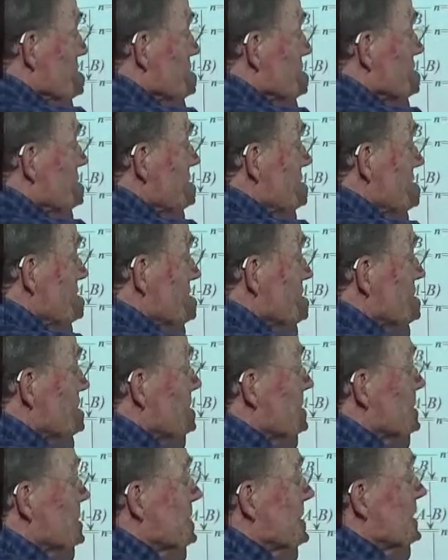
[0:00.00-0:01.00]
this case.
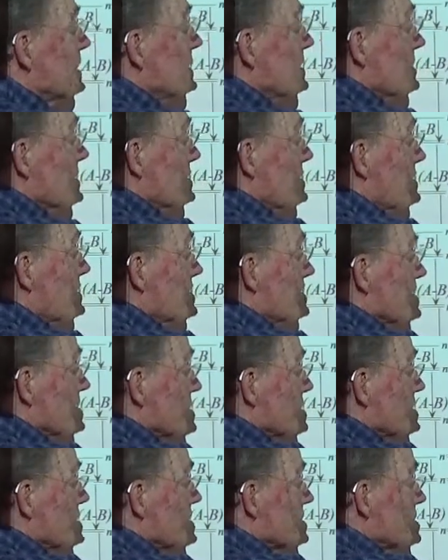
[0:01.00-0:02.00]
And
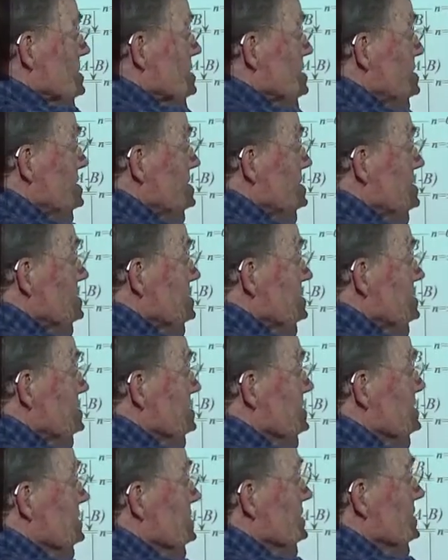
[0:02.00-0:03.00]
this little sphere here